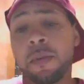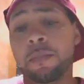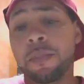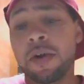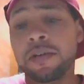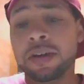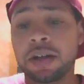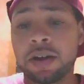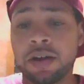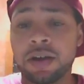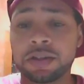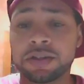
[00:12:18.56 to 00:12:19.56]
Moving
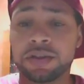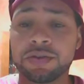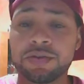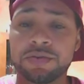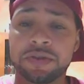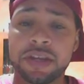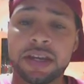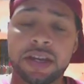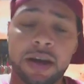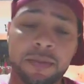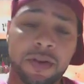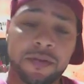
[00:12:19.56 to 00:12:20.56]
along to the
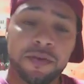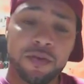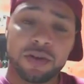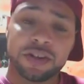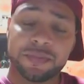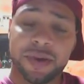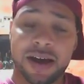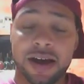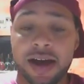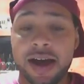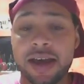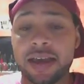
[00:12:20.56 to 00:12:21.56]
number four spot,
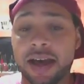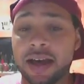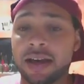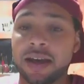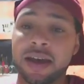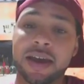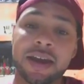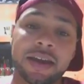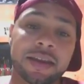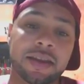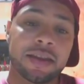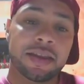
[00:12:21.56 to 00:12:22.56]
I got
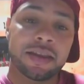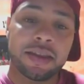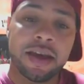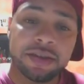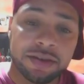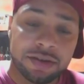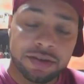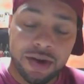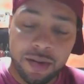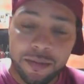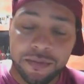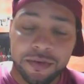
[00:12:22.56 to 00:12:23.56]
another
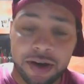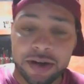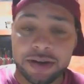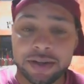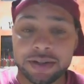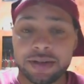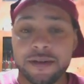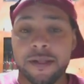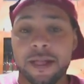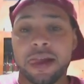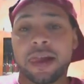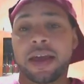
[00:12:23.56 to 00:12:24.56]
dope fragrance,
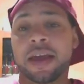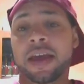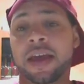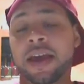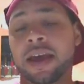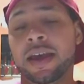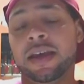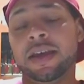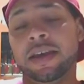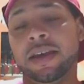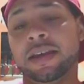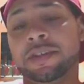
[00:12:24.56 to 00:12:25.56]
and
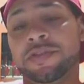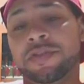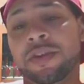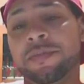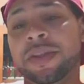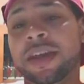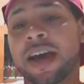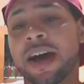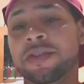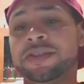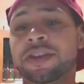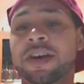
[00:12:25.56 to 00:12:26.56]
it is from the
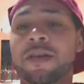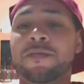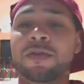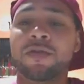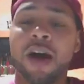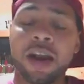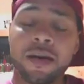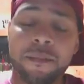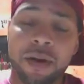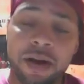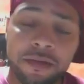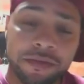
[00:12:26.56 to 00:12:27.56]
house of Rana
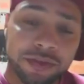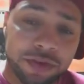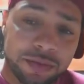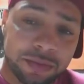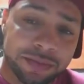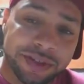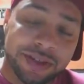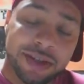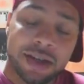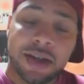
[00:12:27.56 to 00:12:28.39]
Perfumes,